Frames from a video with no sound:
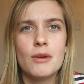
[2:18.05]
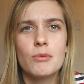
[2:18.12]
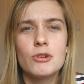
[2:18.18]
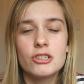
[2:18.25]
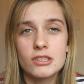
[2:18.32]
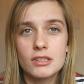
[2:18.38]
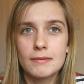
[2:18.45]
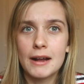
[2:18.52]

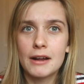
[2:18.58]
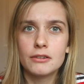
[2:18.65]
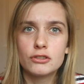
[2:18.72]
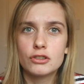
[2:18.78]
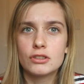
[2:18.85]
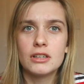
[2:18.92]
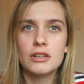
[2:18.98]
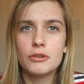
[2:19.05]
which is around
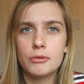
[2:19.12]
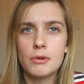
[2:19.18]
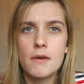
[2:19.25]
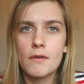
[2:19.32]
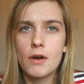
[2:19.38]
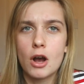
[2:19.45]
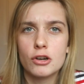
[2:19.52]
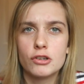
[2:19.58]
just a little
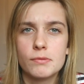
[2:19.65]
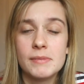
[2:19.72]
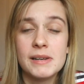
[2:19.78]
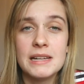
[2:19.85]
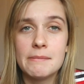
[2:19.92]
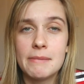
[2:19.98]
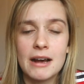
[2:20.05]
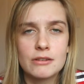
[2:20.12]
over 100
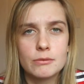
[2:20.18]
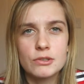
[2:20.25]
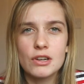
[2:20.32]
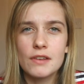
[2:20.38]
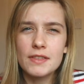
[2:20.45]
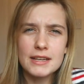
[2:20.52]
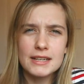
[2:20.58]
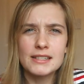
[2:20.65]
million pounds, which
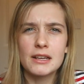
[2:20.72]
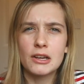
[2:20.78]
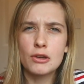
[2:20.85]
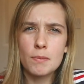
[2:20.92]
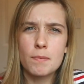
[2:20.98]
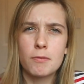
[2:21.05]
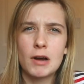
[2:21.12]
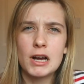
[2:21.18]
I think is a
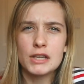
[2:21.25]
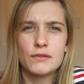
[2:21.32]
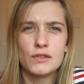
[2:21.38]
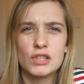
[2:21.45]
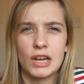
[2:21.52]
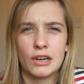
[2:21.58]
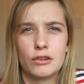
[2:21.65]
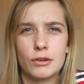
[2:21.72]
good price for
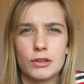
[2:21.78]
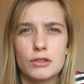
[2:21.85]
Sancho.